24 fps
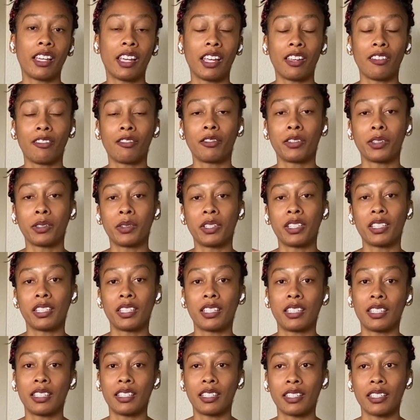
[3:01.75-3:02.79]

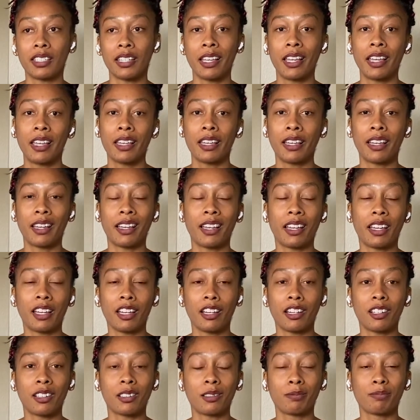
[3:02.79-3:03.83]
influences
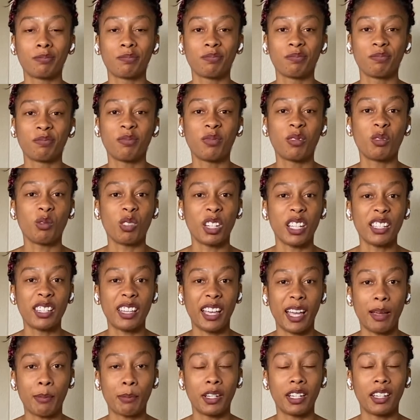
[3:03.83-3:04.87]
what's
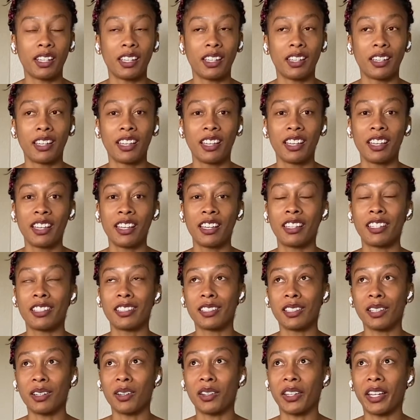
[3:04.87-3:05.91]
happening.
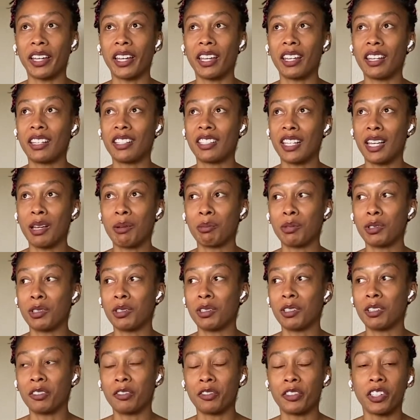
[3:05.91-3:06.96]
So like an
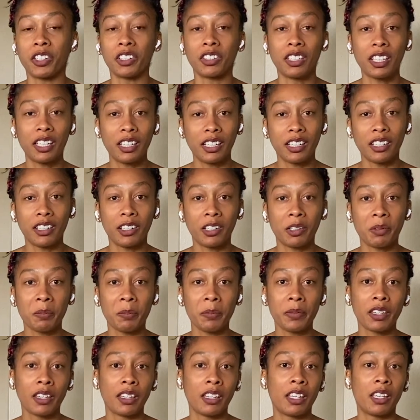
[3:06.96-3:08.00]
example for linear,
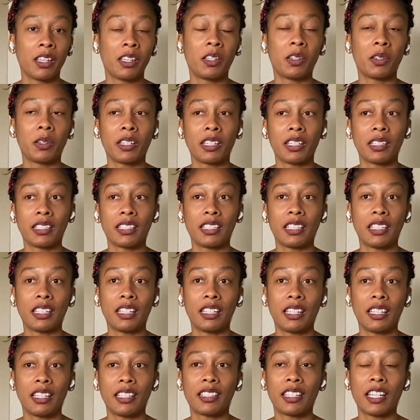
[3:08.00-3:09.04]
you could
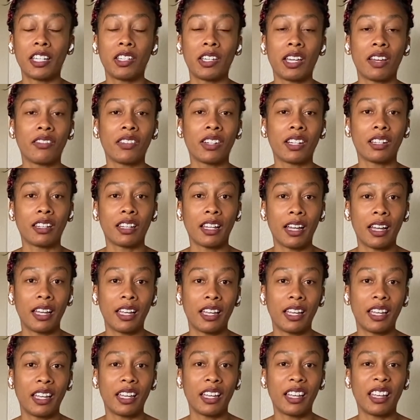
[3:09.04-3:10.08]
see, say you have a
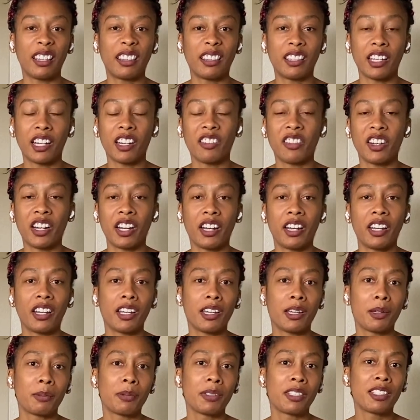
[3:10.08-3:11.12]
client and they're very
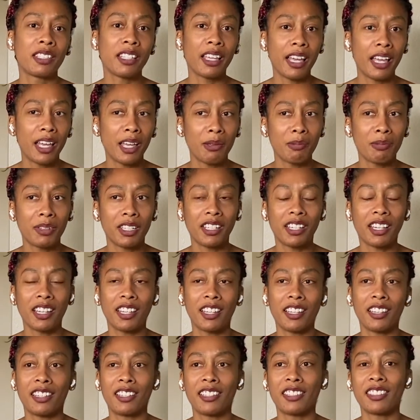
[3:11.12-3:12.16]
upset
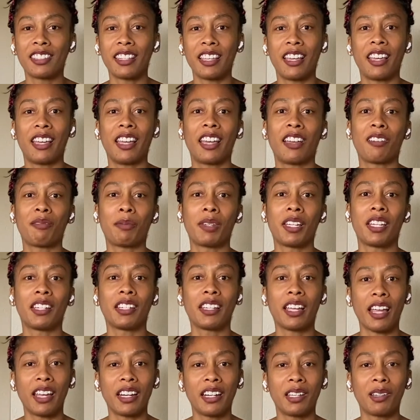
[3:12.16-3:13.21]
because they have been
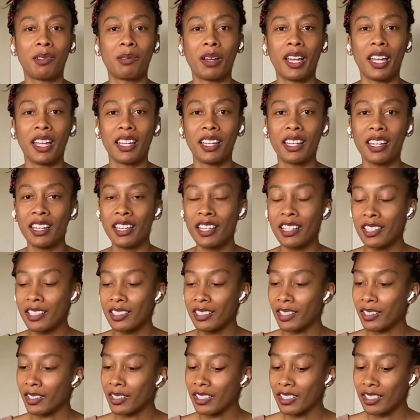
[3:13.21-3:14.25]
gaining weight. So
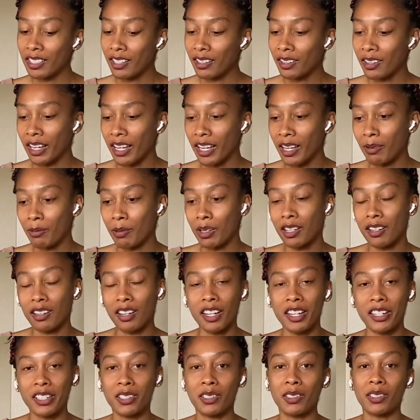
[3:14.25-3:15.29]
you say, okay, what
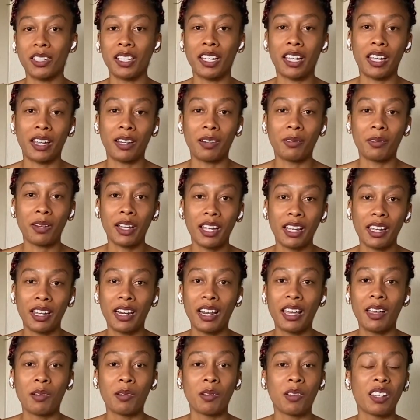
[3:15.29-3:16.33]
caused you to gain weight?
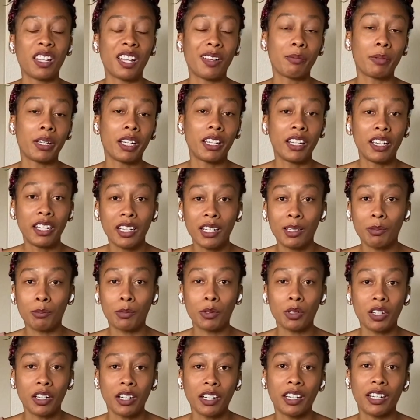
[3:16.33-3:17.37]
Well, I've been eating
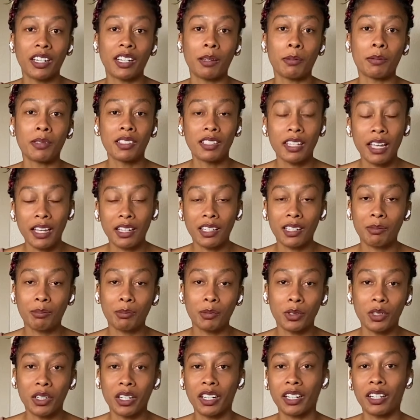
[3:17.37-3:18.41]
more and I'm snacking
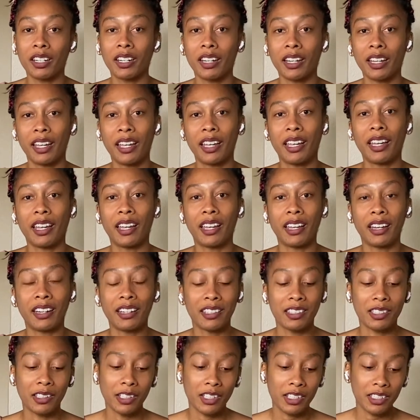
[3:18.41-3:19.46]
more. And so
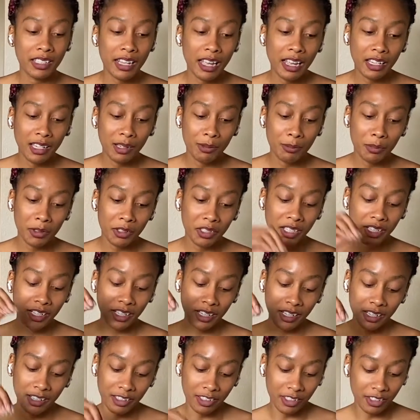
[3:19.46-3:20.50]
you're snacking more,
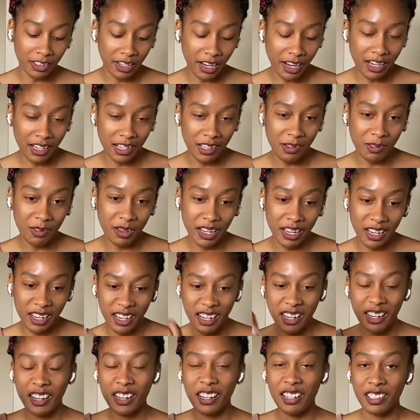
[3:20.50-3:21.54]
you're gaining weight,
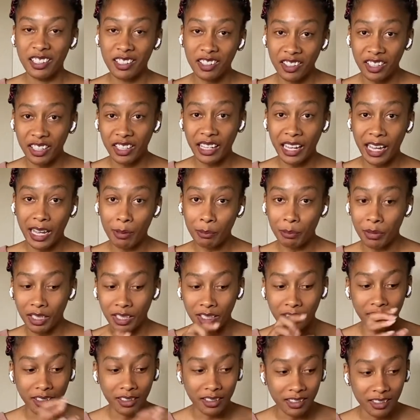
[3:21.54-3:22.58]
you're unhappy.
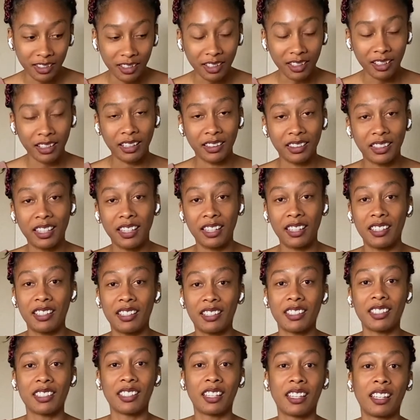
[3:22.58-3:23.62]
It's looking at
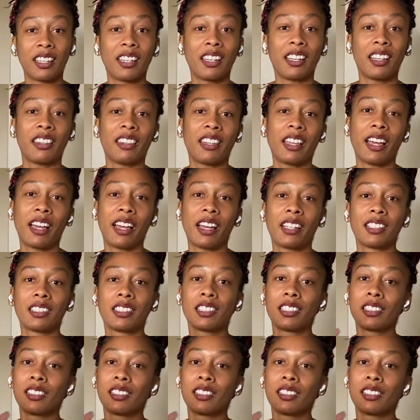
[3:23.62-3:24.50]
things in that